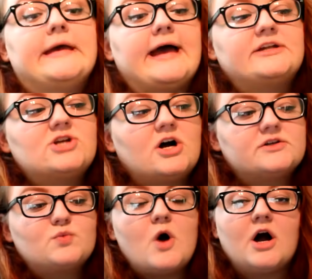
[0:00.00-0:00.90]

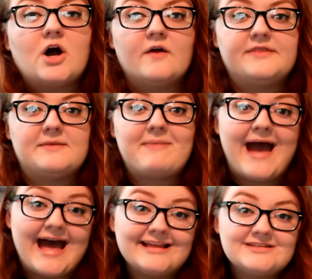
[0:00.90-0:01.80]
Hedgehogs walk on the
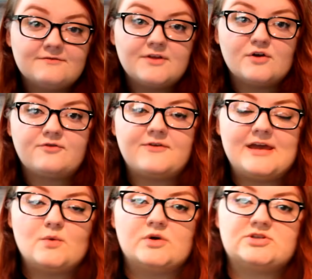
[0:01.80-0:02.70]
pads of their
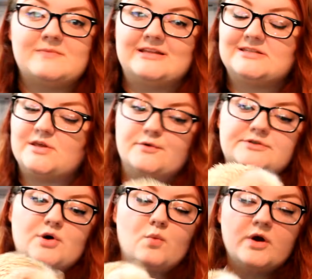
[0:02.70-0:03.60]
feet, which means those
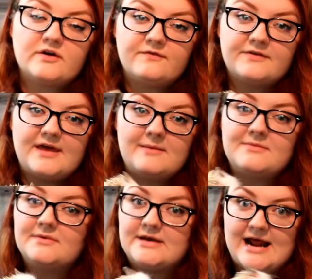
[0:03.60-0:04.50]
don't work for
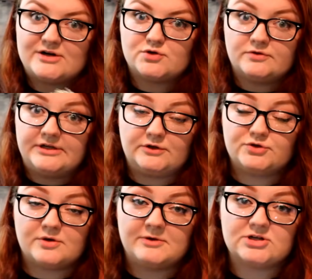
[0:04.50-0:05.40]
them. Natural nail
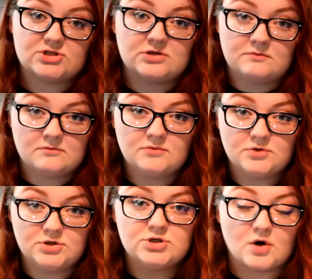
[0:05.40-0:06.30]
trimmers
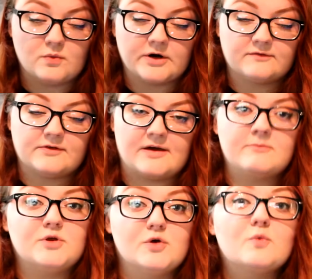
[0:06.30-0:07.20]
don't work for
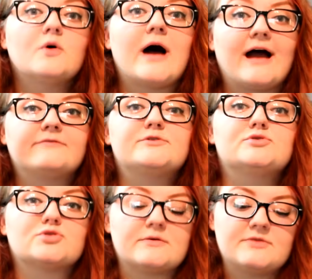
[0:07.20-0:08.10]
them. You will have to
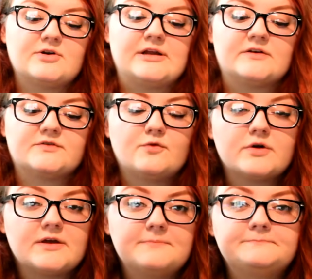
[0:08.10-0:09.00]
trim their nails
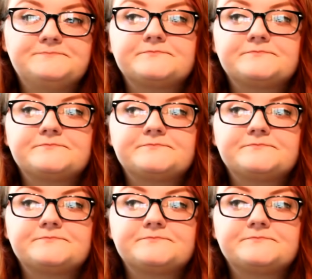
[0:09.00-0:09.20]
for them.